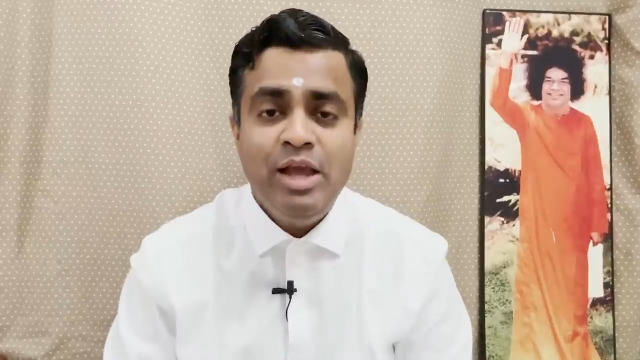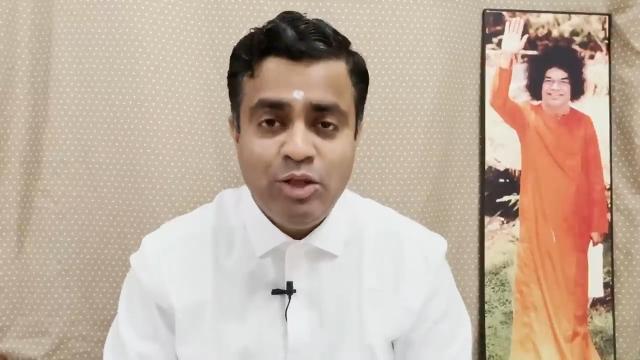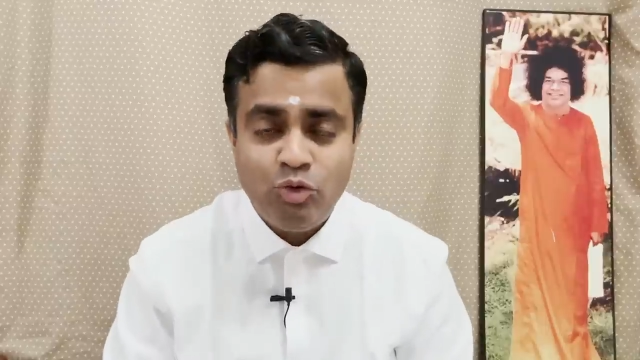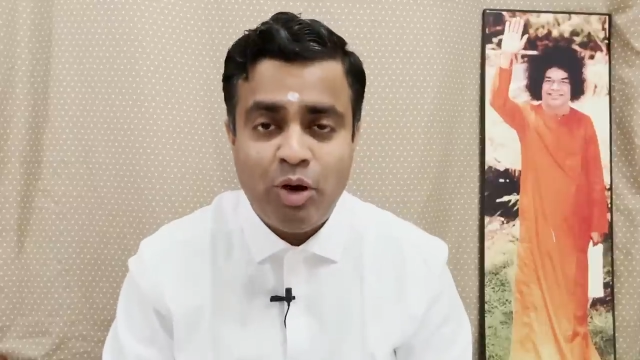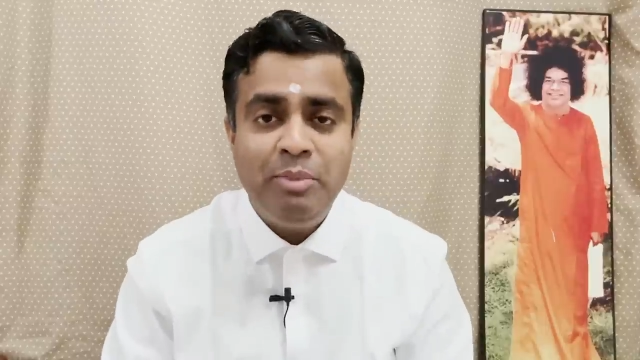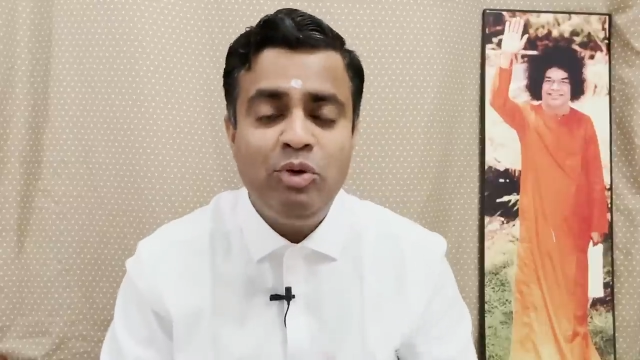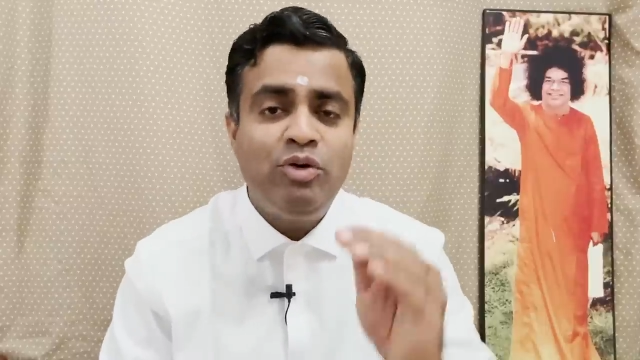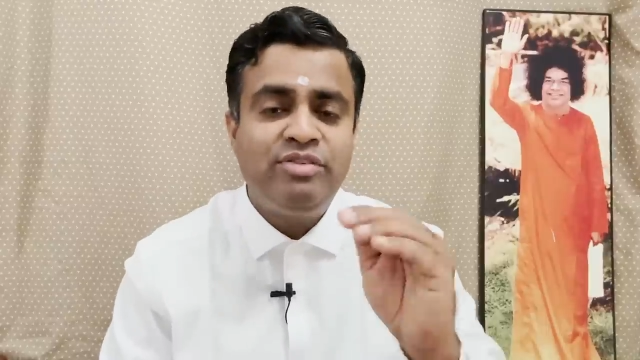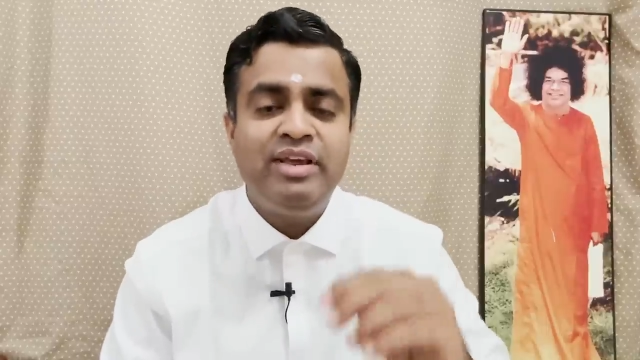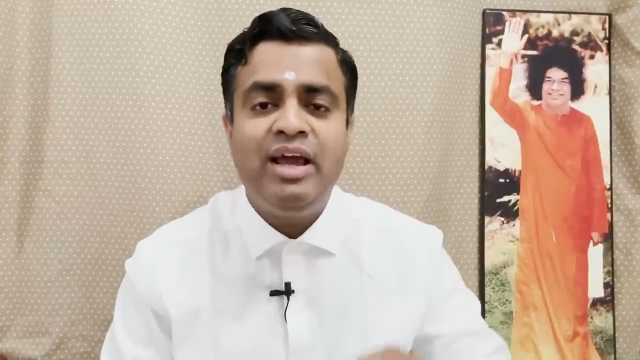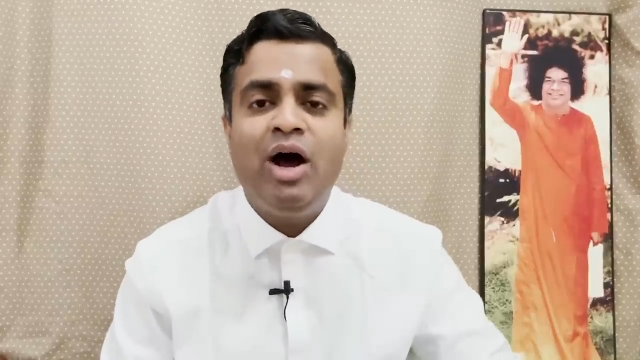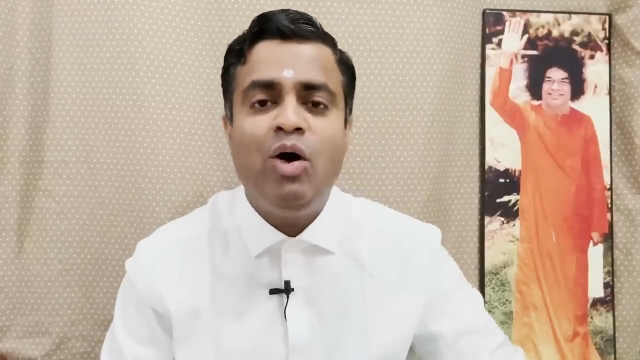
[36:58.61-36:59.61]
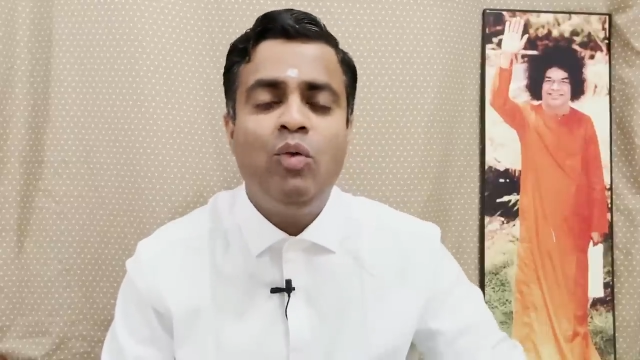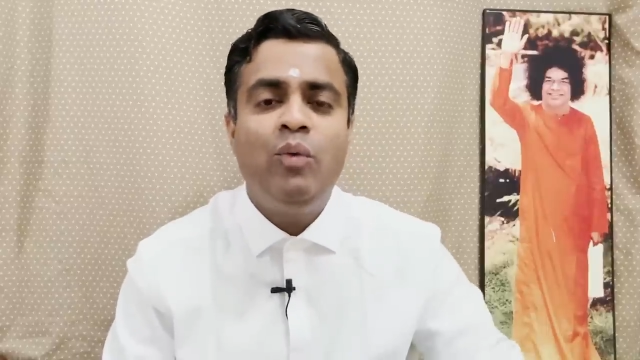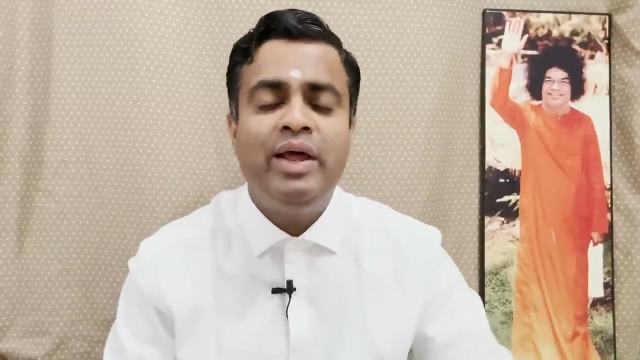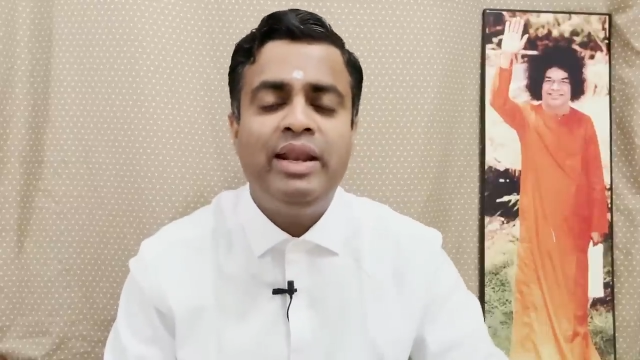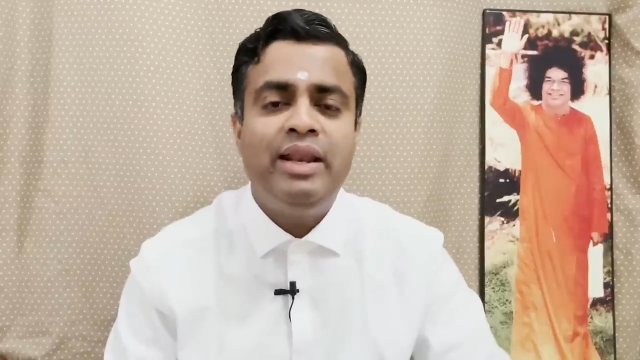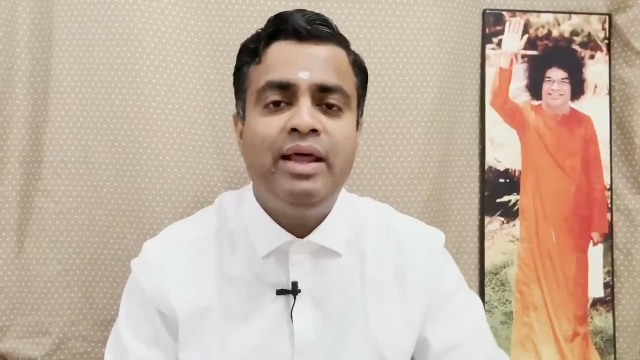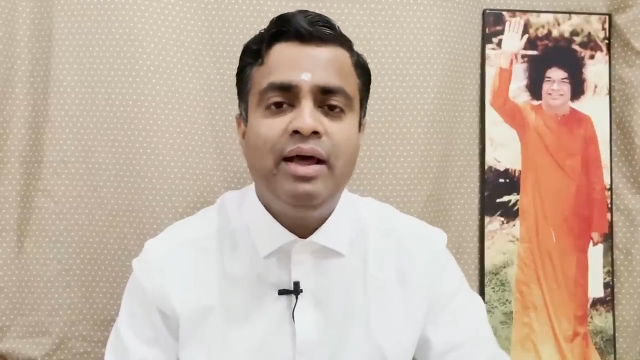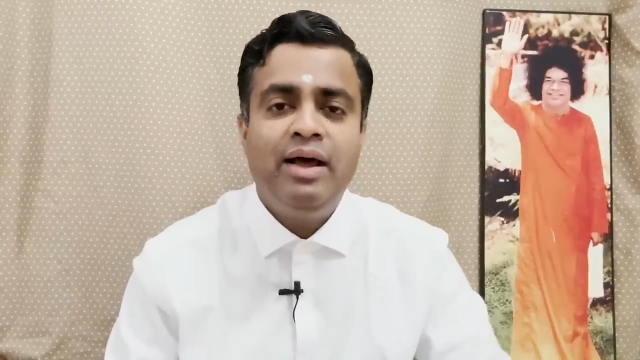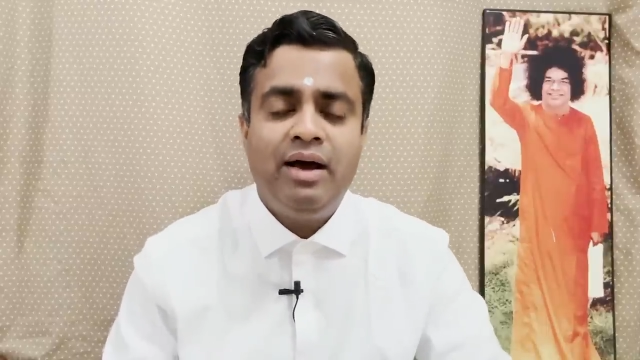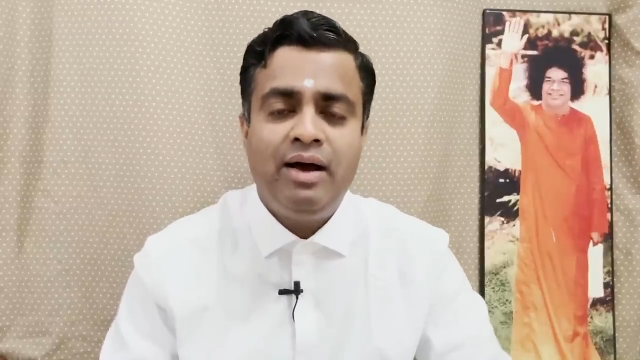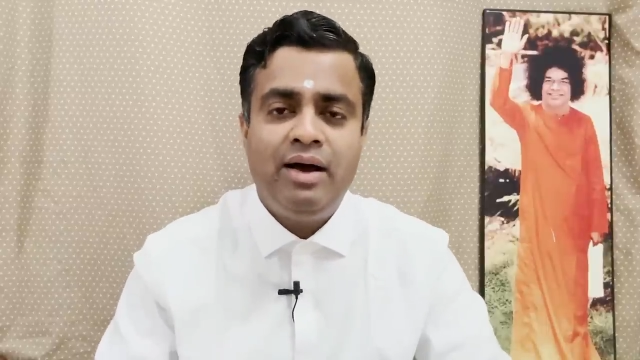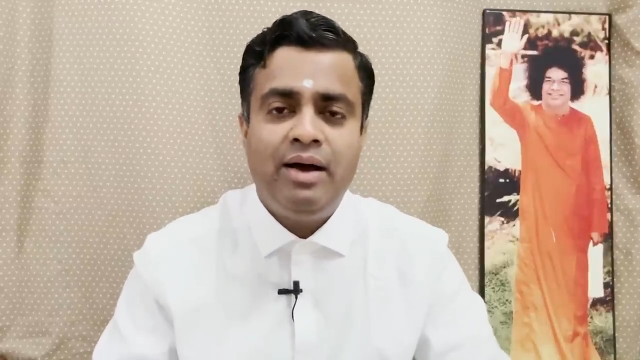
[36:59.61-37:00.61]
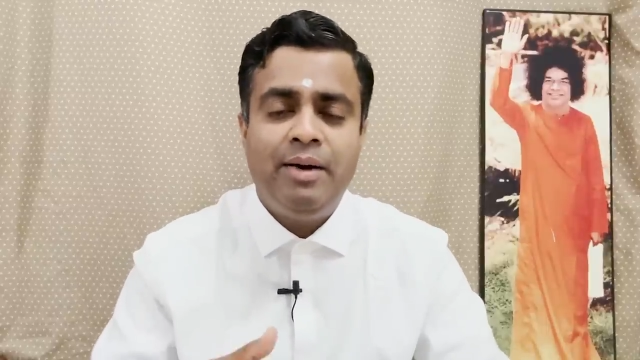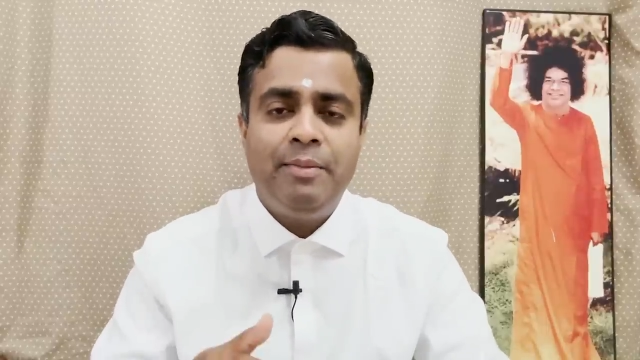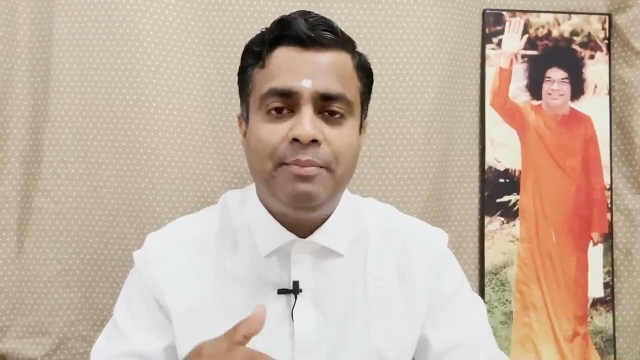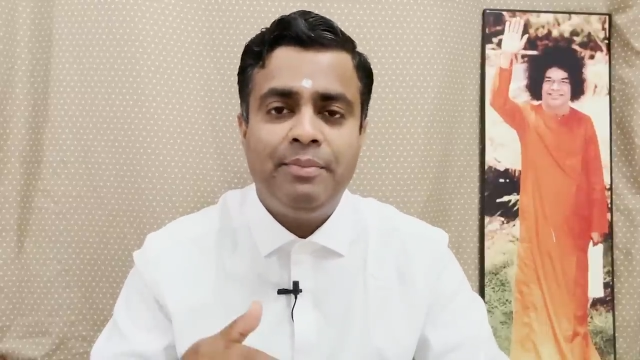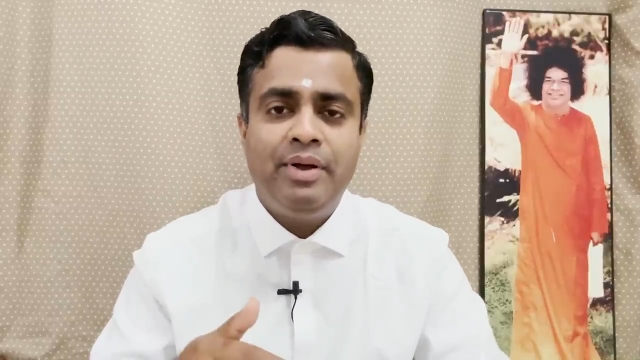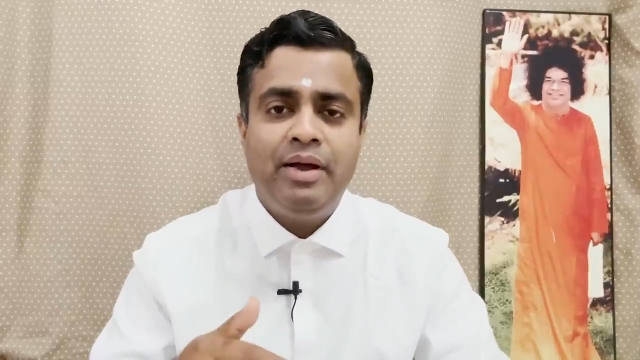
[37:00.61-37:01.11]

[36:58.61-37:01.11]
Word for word: swami would say how when uh,